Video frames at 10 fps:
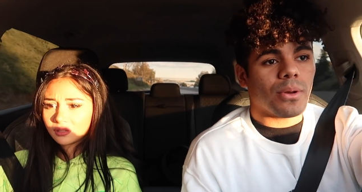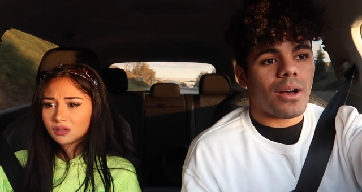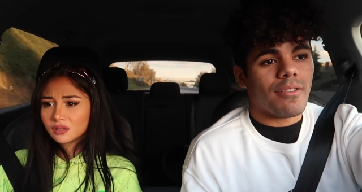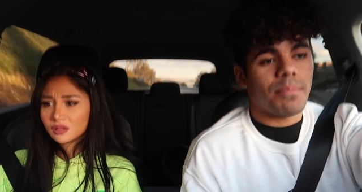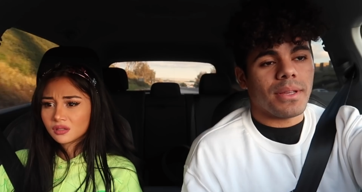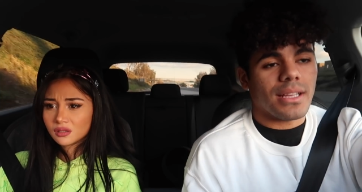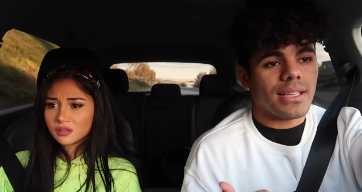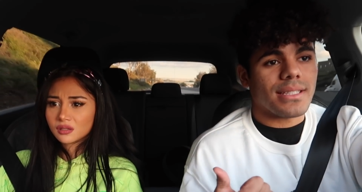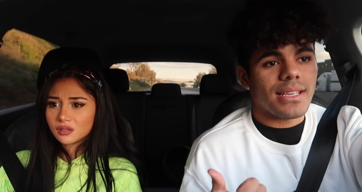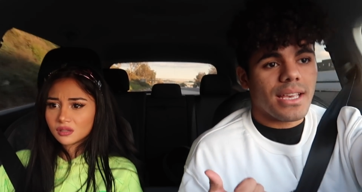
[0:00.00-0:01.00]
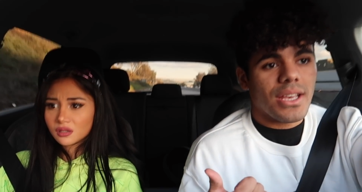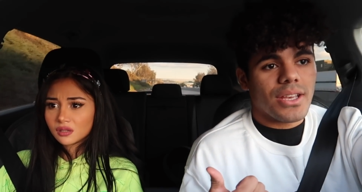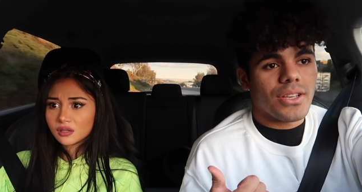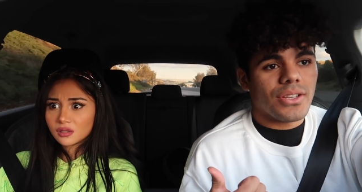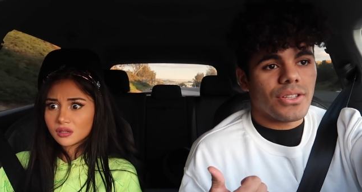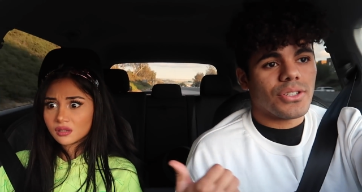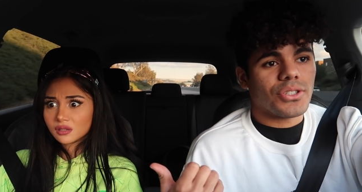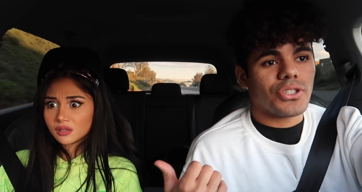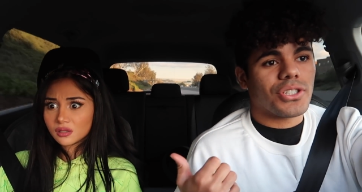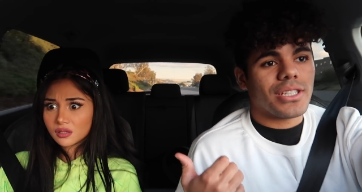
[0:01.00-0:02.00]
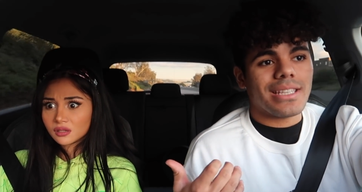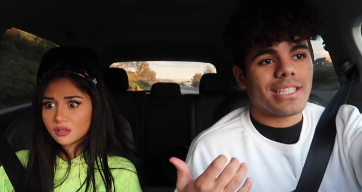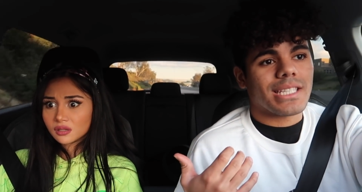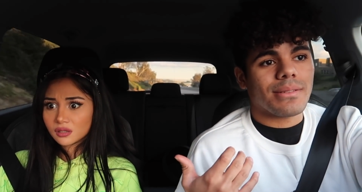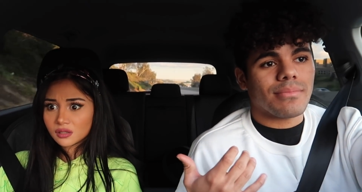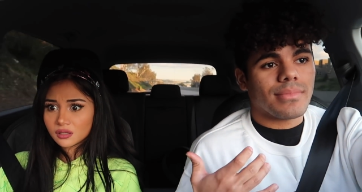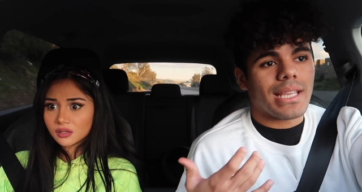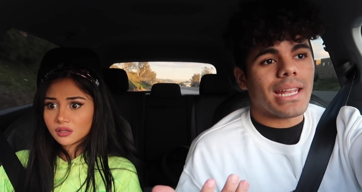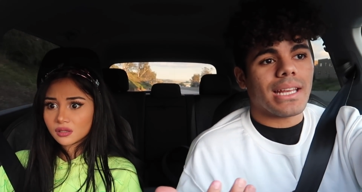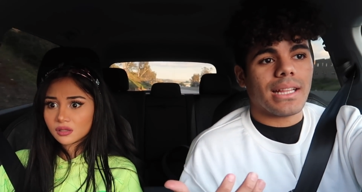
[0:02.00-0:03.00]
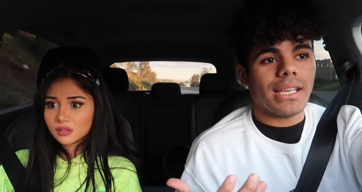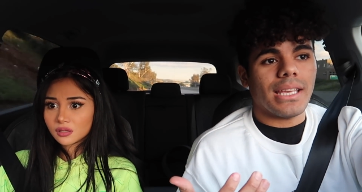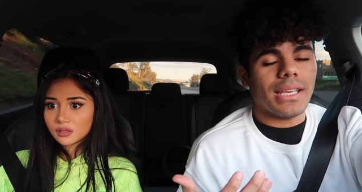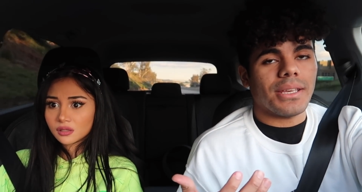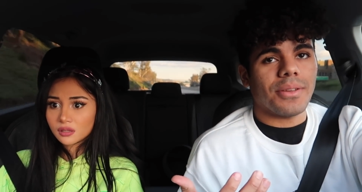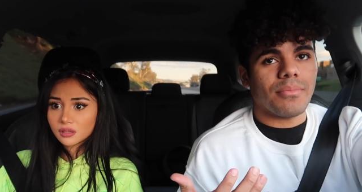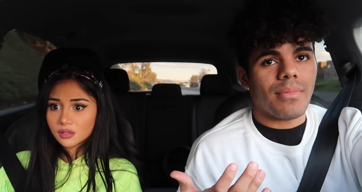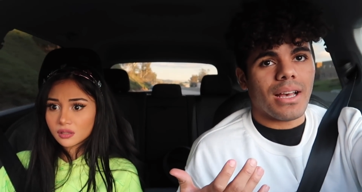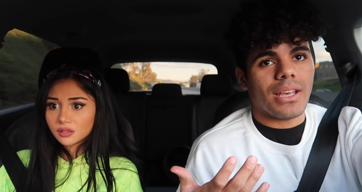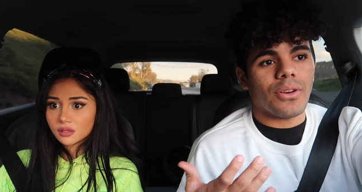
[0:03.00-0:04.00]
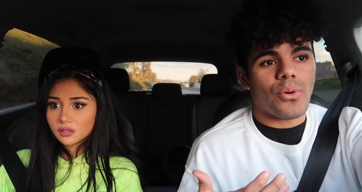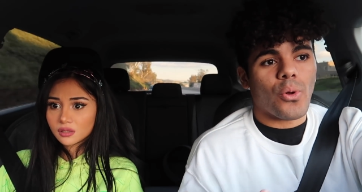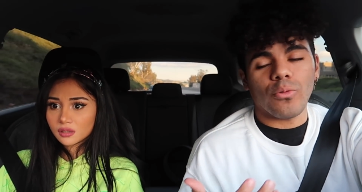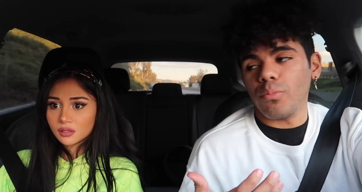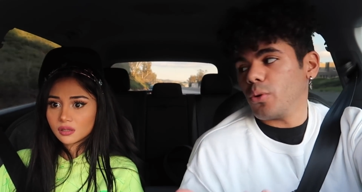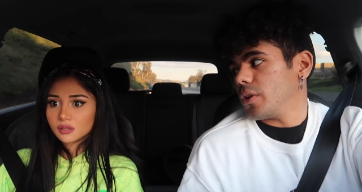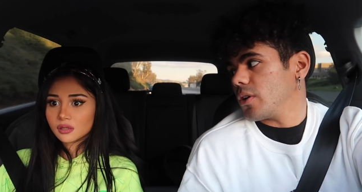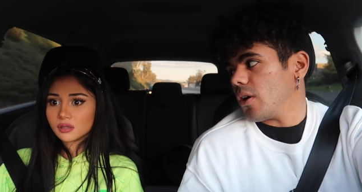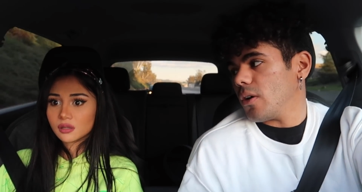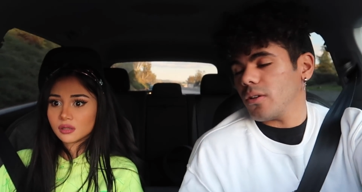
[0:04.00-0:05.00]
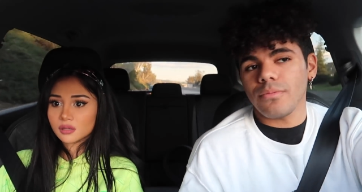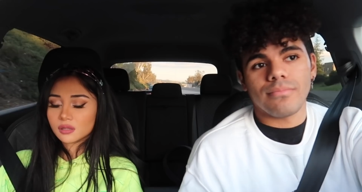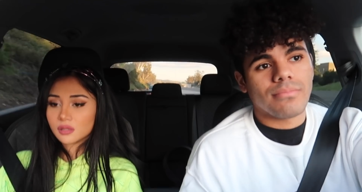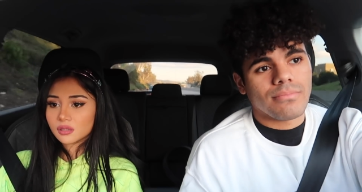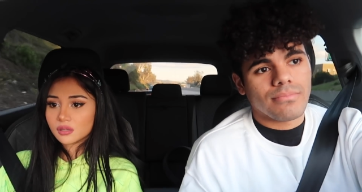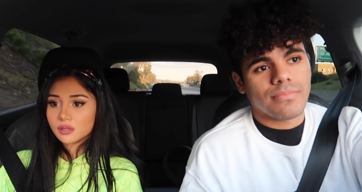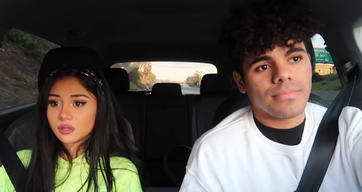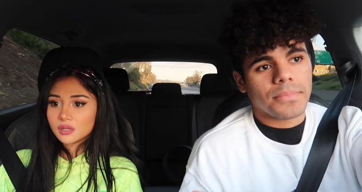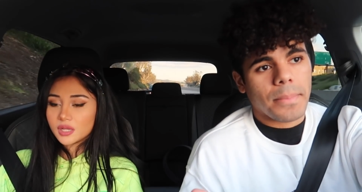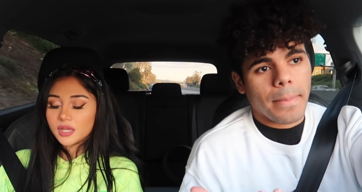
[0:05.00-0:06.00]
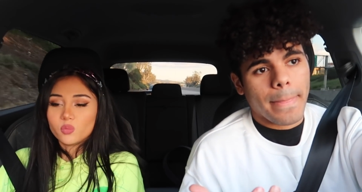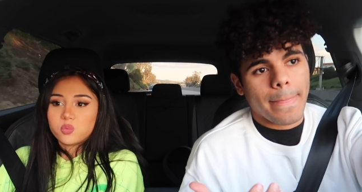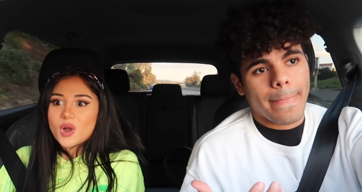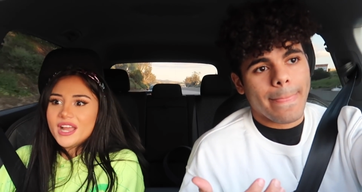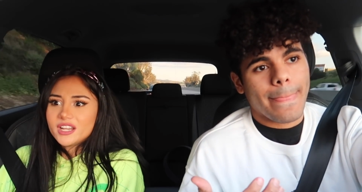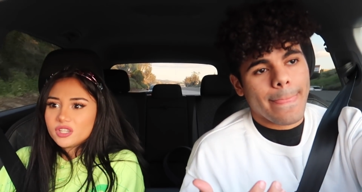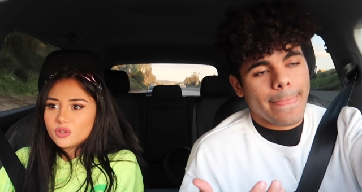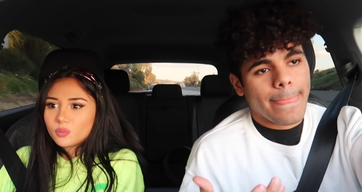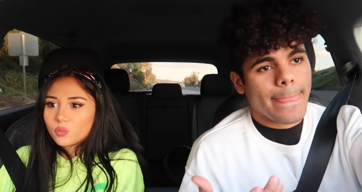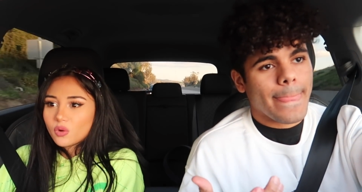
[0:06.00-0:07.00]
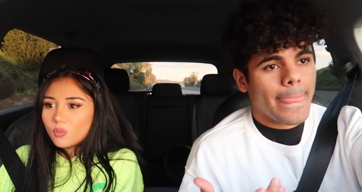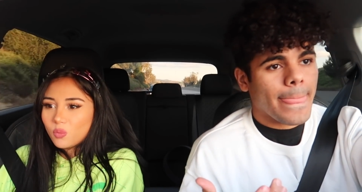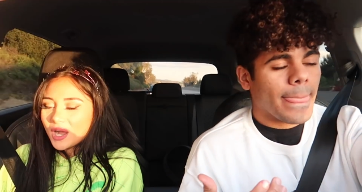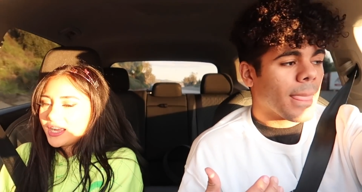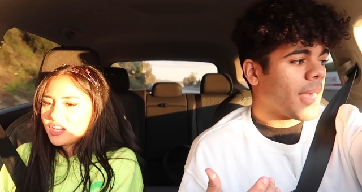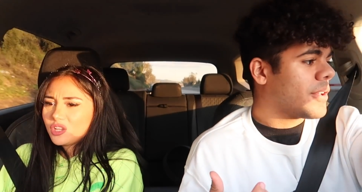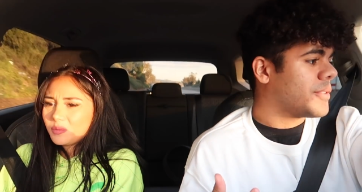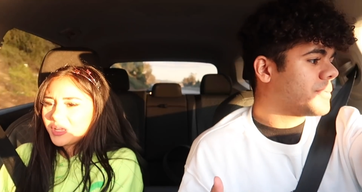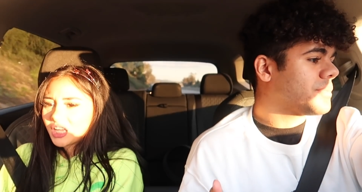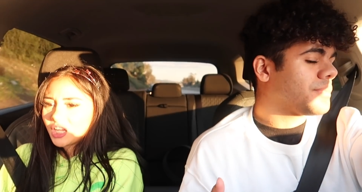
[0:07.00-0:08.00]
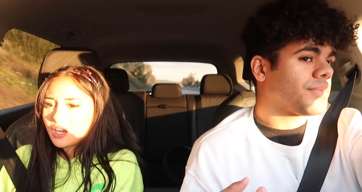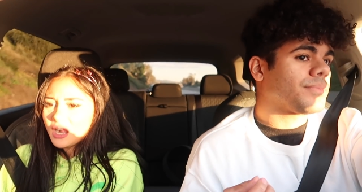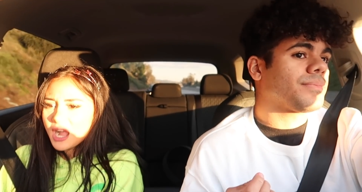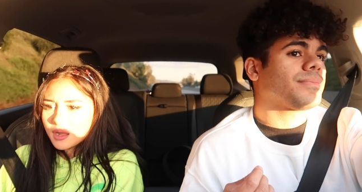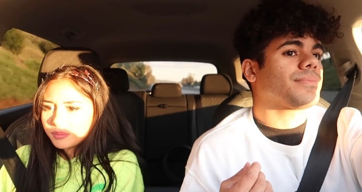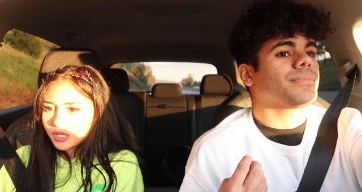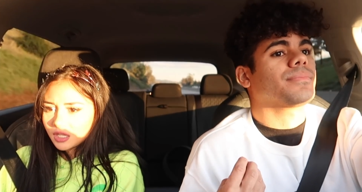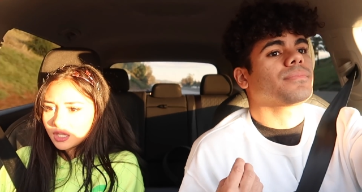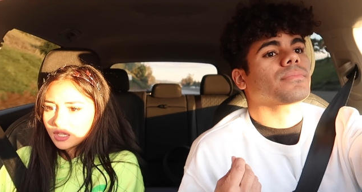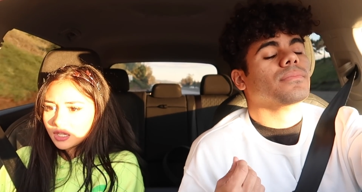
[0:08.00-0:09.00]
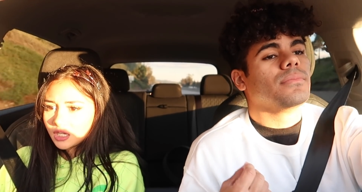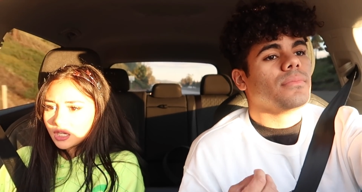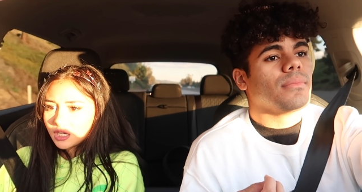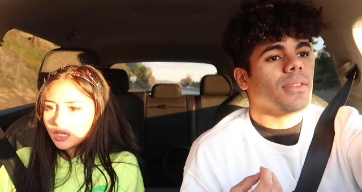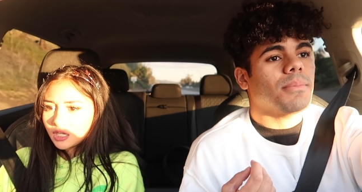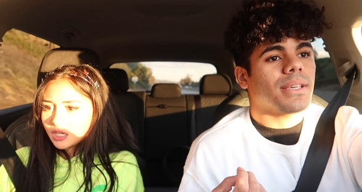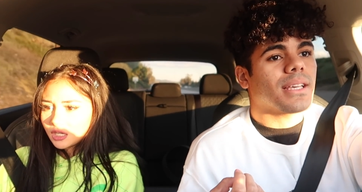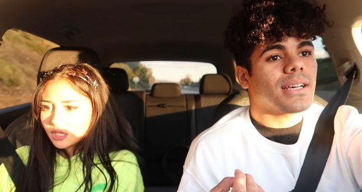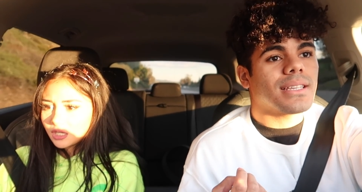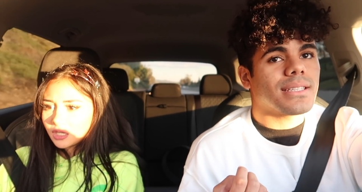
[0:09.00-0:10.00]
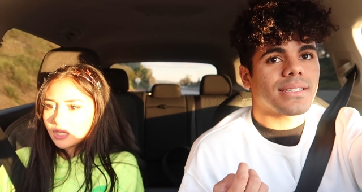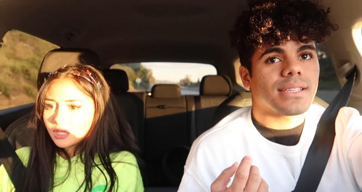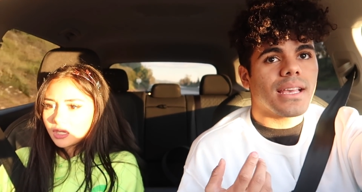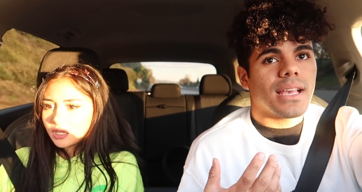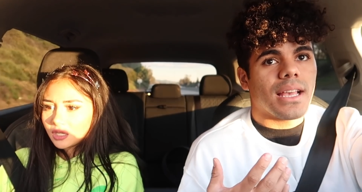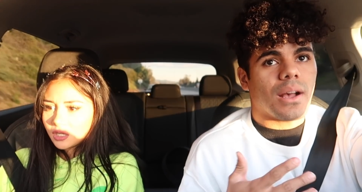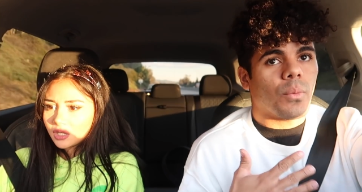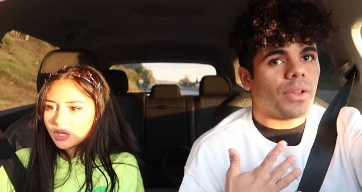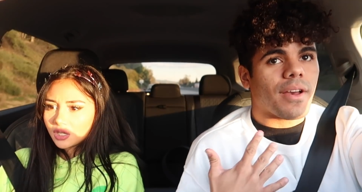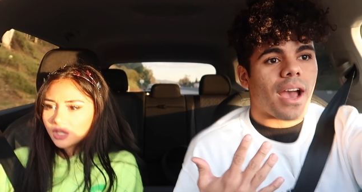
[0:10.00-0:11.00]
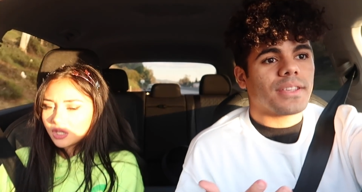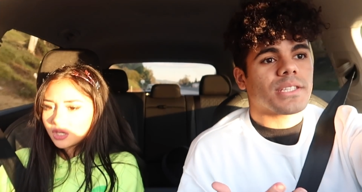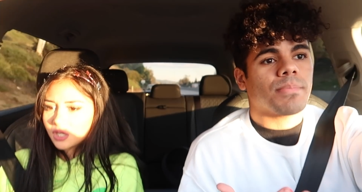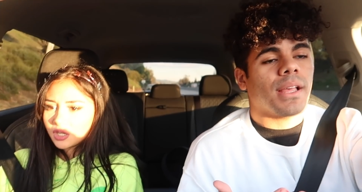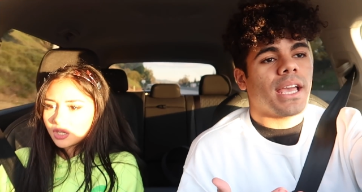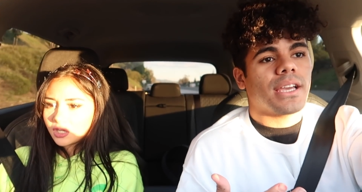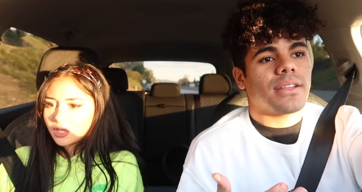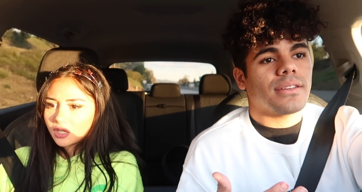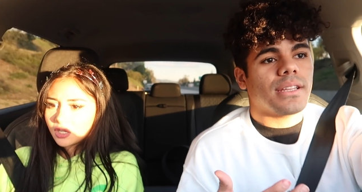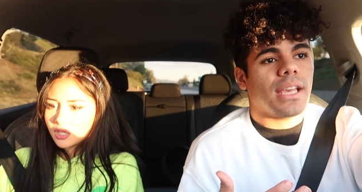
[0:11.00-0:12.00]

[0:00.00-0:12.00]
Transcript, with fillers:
Speaker 1: you off because she's technically my old booty call.
Speaker 2: And why are you, why are you picking her up?
Speaker 1: Because we've had this planned